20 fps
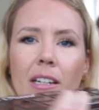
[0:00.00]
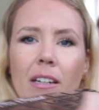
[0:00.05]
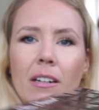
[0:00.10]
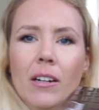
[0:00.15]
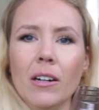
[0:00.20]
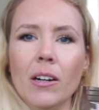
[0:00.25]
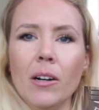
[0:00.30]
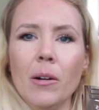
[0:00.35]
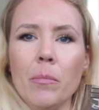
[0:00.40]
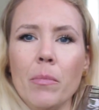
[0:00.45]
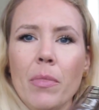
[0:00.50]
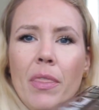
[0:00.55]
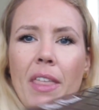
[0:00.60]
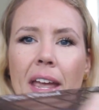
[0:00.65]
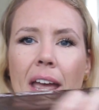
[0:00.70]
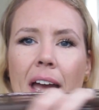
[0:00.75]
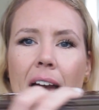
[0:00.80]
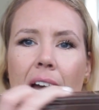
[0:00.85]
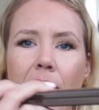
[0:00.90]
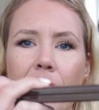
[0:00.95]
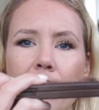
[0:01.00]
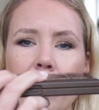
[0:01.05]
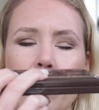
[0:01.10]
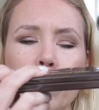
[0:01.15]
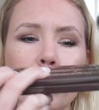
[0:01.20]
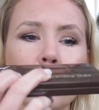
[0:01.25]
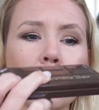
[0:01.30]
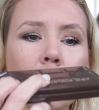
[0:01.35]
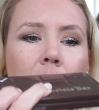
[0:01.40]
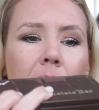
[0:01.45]
they have the
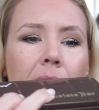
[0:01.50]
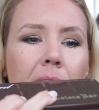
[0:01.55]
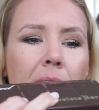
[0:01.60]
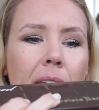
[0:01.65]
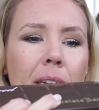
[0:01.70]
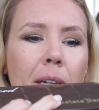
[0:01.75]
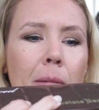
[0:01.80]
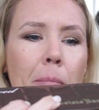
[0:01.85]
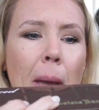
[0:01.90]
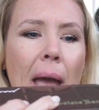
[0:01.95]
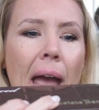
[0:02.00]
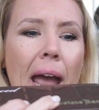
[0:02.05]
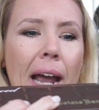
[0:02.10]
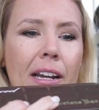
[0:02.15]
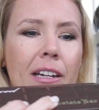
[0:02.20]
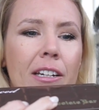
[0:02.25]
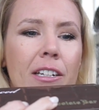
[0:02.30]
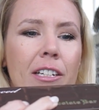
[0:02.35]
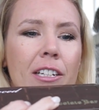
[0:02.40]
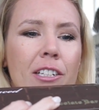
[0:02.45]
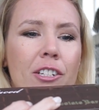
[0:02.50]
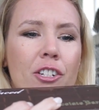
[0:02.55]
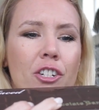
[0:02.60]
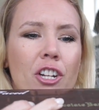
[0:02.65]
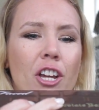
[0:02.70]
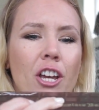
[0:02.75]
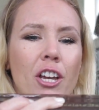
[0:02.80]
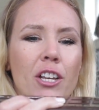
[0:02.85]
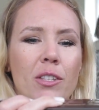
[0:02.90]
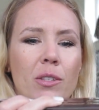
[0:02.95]
bulky
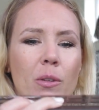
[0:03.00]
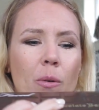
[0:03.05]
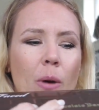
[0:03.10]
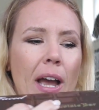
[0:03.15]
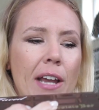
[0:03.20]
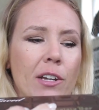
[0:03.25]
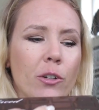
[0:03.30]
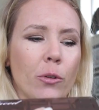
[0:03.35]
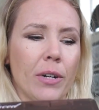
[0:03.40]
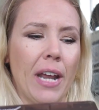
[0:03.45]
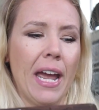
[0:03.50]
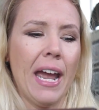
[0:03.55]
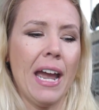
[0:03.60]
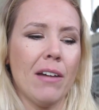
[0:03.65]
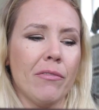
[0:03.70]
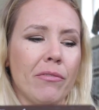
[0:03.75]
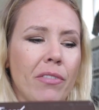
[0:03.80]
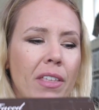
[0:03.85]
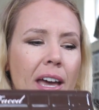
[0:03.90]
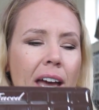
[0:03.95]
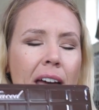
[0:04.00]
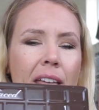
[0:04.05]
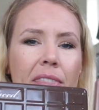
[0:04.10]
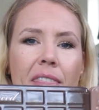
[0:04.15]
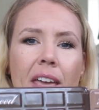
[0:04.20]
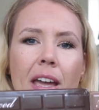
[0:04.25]
package, so I don't have that.